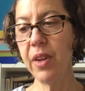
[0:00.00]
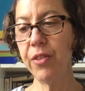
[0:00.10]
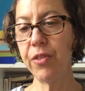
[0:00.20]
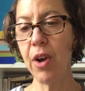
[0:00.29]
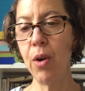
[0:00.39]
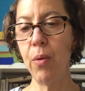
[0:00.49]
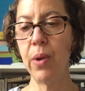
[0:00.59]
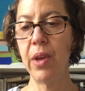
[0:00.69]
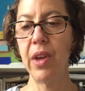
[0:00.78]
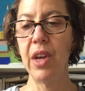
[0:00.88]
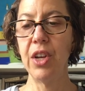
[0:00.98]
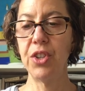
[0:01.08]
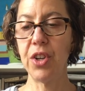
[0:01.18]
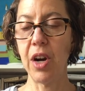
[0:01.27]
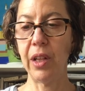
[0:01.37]
So
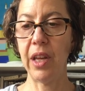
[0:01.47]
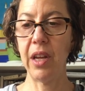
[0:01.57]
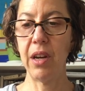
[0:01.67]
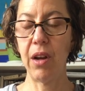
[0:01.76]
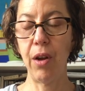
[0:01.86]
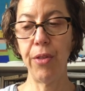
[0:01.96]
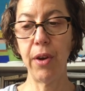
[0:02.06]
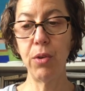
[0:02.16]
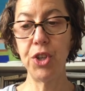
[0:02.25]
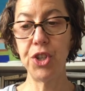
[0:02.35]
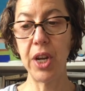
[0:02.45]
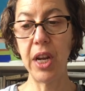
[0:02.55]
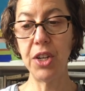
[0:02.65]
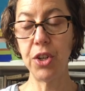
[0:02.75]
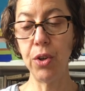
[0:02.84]
Charlotte, although
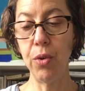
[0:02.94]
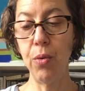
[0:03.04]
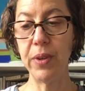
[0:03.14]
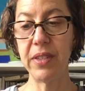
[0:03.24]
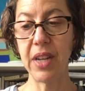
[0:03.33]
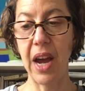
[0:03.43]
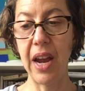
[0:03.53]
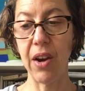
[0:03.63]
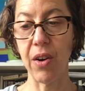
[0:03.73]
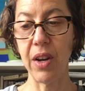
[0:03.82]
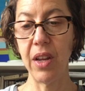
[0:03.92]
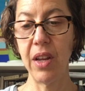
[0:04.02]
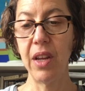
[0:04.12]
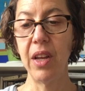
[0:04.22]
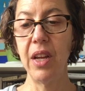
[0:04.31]
she too was tired,
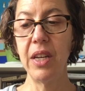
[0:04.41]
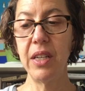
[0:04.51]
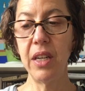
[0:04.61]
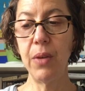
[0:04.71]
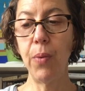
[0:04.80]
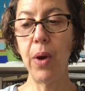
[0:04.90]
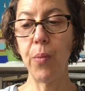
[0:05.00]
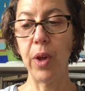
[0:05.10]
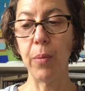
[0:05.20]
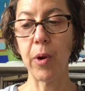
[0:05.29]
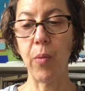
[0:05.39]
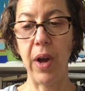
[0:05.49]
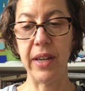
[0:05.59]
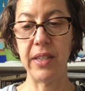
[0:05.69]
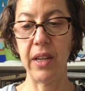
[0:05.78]
did what Wilbur
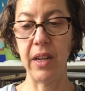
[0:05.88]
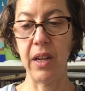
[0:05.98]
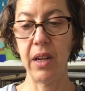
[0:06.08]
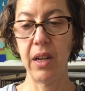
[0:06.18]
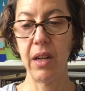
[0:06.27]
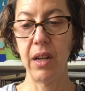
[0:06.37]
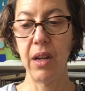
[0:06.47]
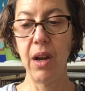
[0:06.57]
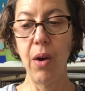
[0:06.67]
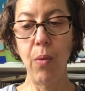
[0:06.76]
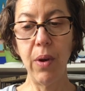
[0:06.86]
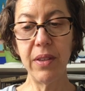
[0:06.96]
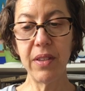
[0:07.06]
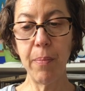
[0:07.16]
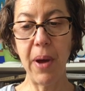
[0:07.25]
wanted.
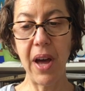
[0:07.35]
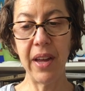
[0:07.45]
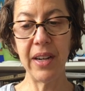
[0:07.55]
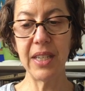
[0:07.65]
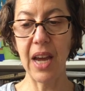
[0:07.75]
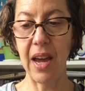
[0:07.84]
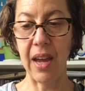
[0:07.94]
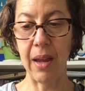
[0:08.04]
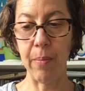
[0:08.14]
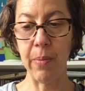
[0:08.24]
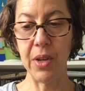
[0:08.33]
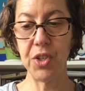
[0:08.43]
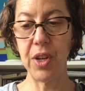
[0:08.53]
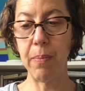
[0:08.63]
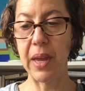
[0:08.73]
"Once upon a time,"
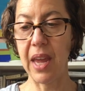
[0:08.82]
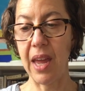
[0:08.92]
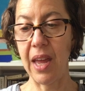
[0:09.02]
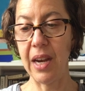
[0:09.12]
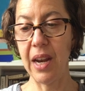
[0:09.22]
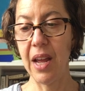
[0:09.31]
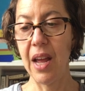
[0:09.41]
she began,